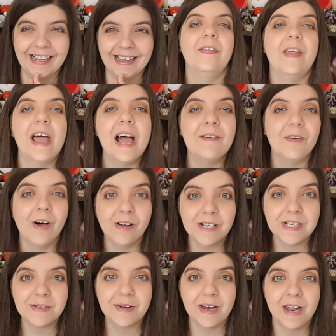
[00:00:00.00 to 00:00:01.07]
They have
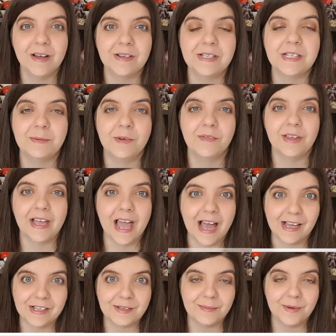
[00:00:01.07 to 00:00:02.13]
also announced some of the
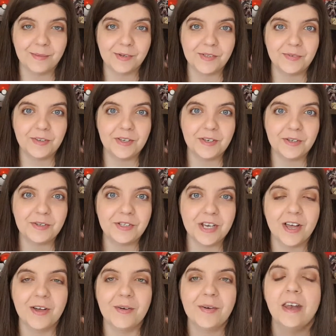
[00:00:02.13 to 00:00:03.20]
cast members for the new
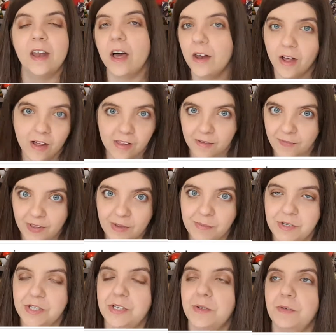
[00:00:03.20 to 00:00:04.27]
show. Not all of them,
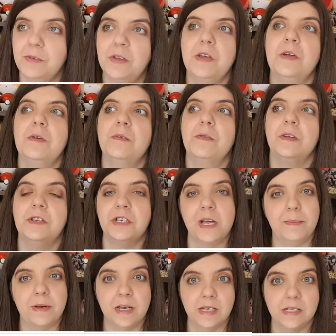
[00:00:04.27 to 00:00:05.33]
just a few for the
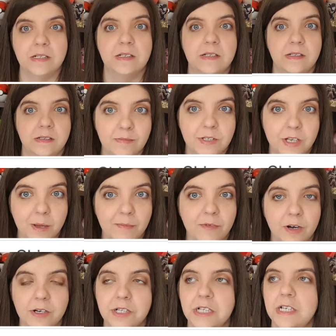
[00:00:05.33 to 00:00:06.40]
Japanese sub
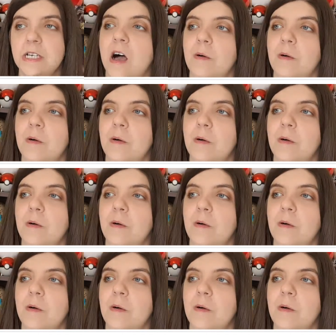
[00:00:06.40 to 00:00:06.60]
version.